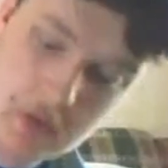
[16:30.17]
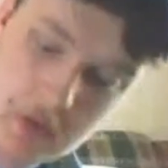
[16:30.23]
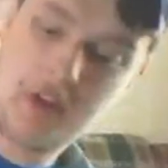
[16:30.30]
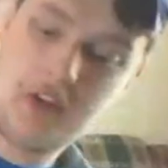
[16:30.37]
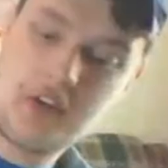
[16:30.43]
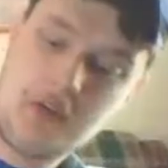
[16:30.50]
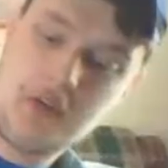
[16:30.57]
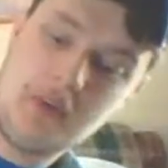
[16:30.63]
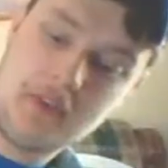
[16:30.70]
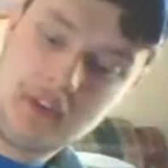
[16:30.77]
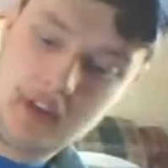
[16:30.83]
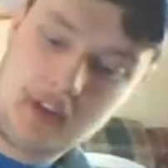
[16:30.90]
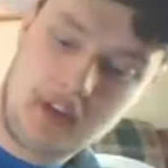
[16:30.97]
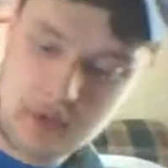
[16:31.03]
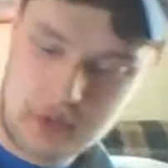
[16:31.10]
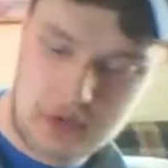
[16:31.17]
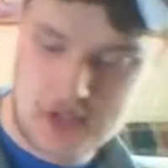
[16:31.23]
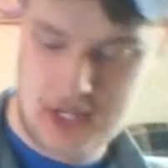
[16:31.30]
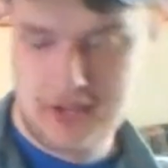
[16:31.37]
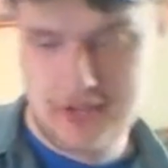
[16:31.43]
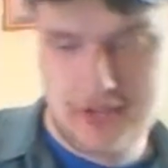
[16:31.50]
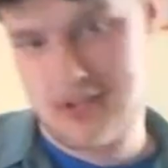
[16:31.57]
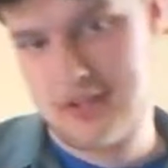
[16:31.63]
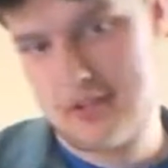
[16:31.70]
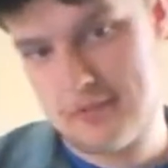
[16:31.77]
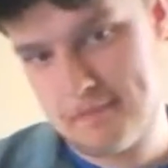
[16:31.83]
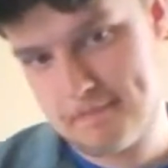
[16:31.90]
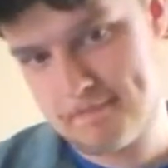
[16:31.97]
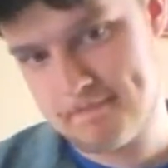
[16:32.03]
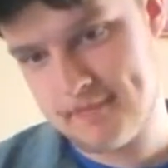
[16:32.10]
was going to do with all those chainsaws.
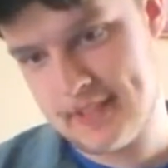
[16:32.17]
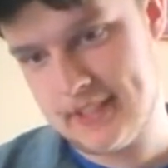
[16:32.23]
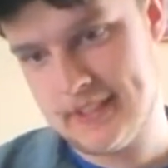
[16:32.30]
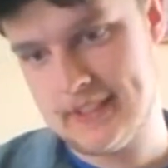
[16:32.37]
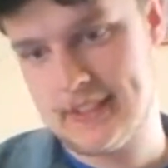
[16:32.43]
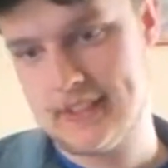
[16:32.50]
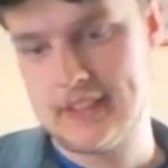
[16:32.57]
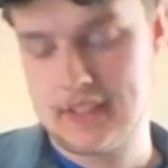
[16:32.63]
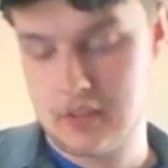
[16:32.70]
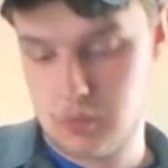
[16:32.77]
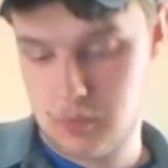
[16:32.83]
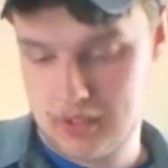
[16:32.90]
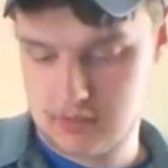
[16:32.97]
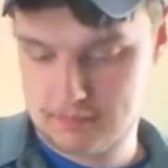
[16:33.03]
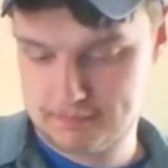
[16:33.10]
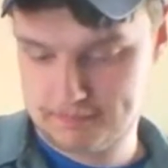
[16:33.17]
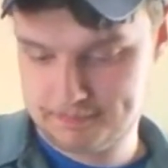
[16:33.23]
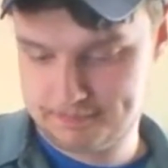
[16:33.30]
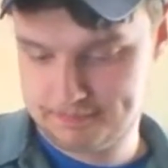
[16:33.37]
Well,